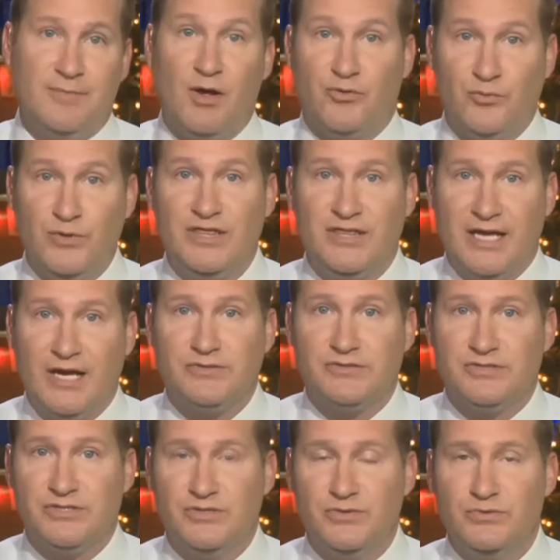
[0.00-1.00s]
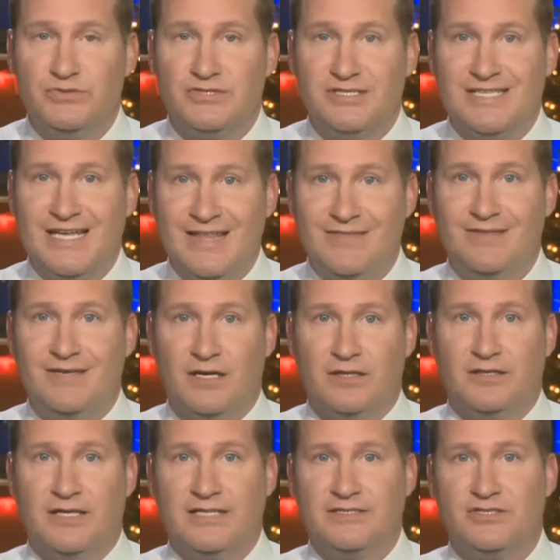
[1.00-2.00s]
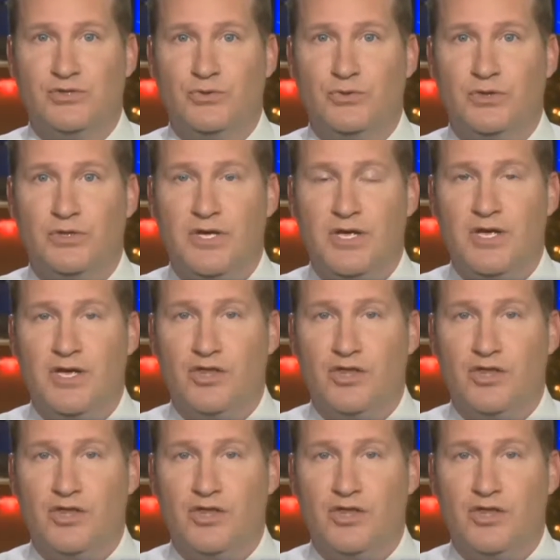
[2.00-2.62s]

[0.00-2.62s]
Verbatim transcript: About 3,000 students attend the online school